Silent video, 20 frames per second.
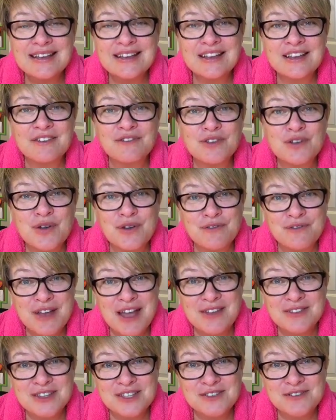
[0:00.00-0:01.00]
If you have
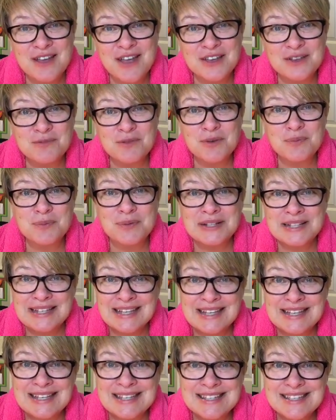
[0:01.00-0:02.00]
found this valuable,
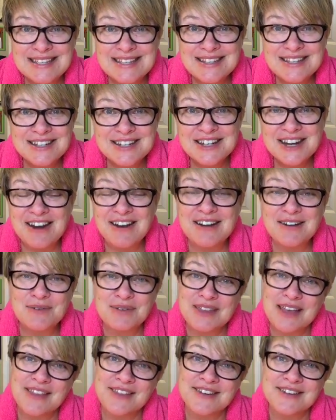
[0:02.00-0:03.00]
please share it
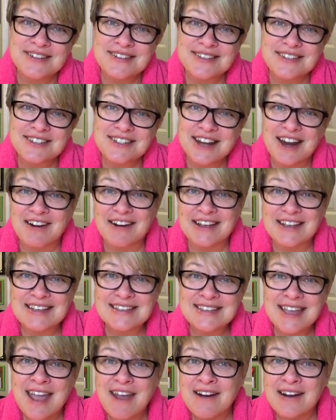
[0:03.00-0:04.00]
with others. Sharing
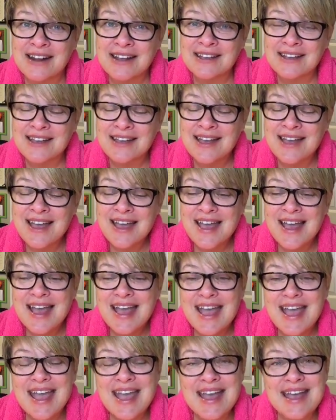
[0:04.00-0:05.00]
is caring.
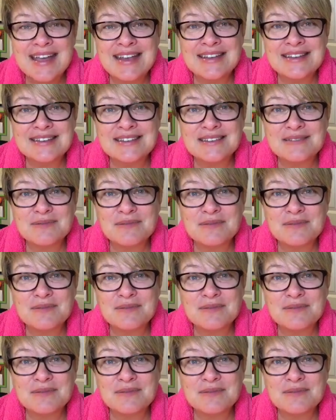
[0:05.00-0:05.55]
And